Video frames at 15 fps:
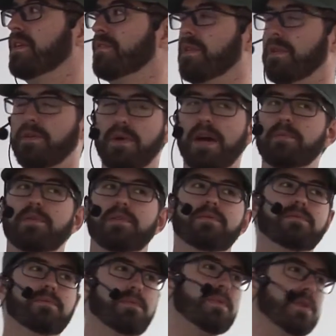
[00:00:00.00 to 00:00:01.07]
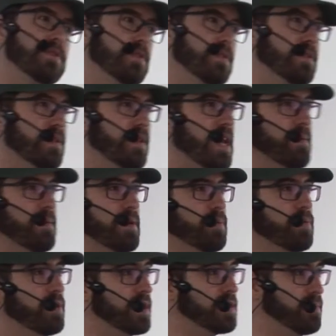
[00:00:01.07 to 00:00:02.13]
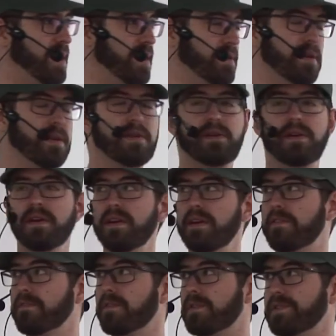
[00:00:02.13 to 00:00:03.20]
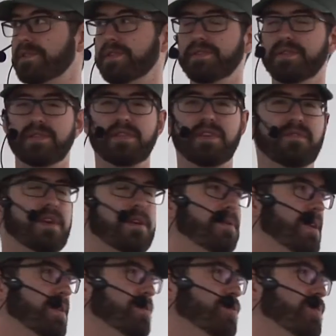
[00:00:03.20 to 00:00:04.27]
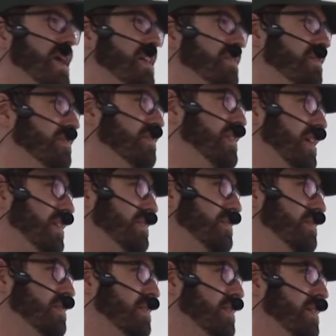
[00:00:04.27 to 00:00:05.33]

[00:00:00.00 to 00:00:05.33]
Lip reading: photo upload, which is the name that we're expecting here. Of course, this is a very trivial test,